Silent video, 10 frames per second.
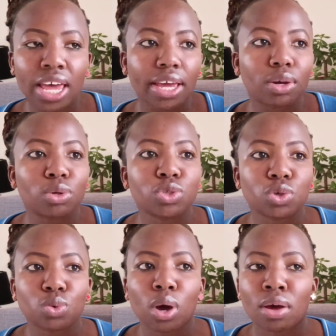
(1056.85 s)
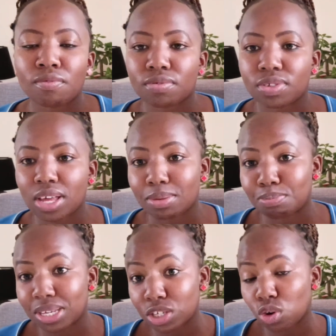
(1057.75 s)
And also you have a
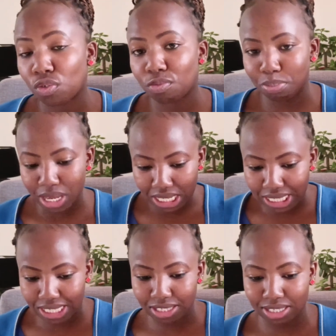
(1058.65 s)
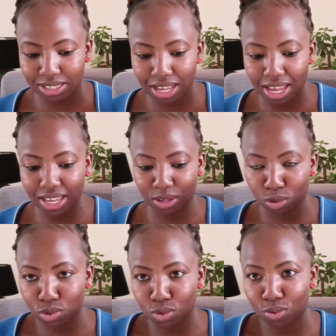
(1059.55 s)
bit of basis and
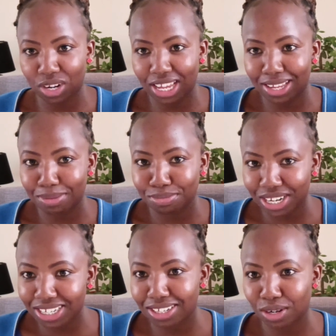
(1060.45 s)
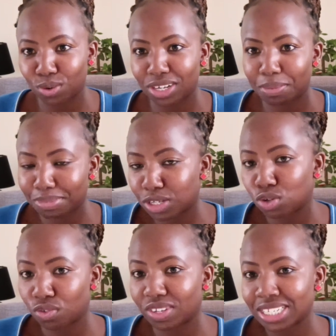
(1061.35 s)
also like background, a bit
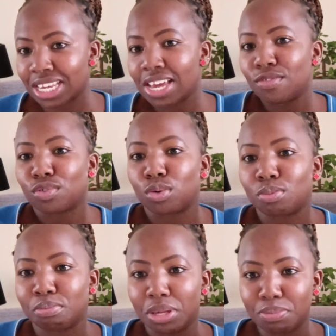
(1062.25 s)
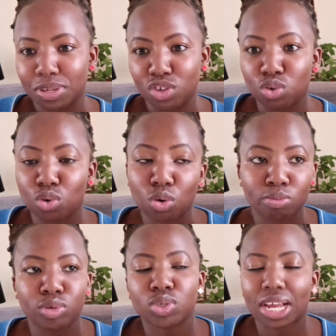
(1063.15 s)
of it from maybe your
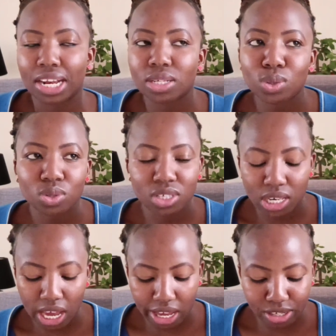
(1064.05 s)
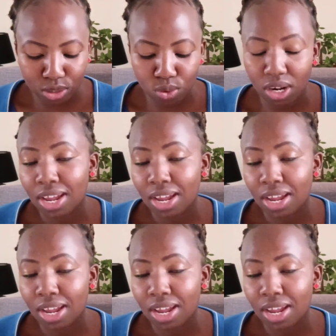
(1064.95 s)
computer lessons in high school.